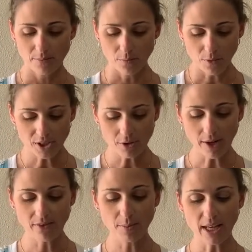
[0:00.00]
We do
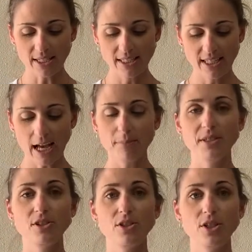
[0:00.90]
have the plastic caps
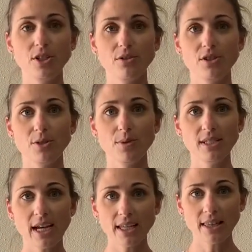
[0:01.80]
that you can use to
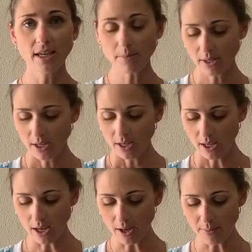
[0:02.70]
protect them.
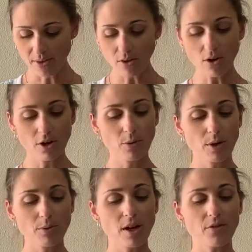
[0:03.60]
And the longer
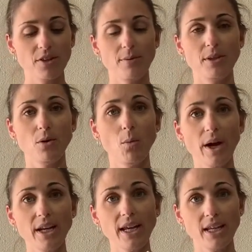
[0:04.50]
one, we offer them in the
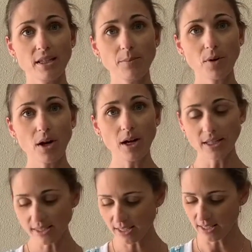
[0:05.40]
white and the
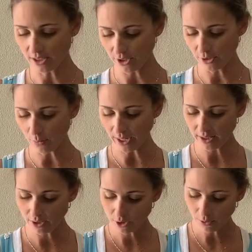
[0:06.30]
bronze, and then just the white
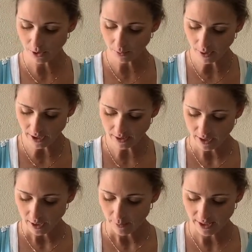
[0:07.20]
and the shorter one.
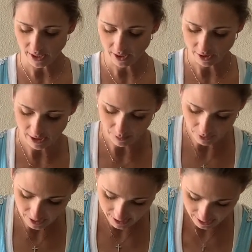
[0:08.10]
But they are
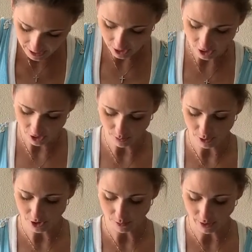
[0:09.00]
simple installation. You just
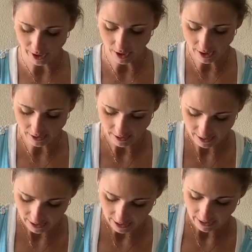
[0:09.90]
push them right on
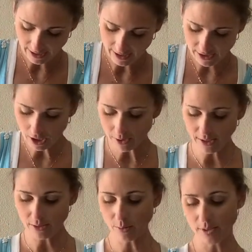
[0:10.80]
like so, and
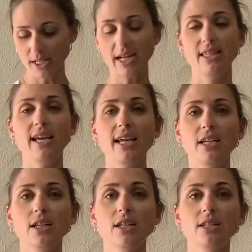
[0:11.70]
this will protect the
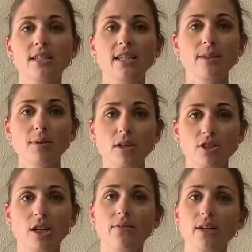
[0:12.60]
anchors and keep the
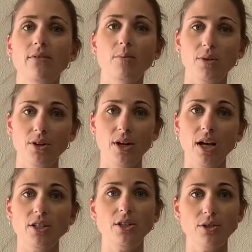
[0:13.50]
longevity of them when they're not
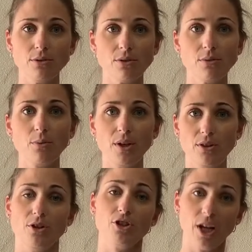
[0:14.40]
in use with
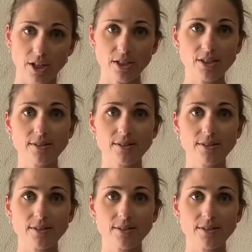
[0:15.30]
your shutters.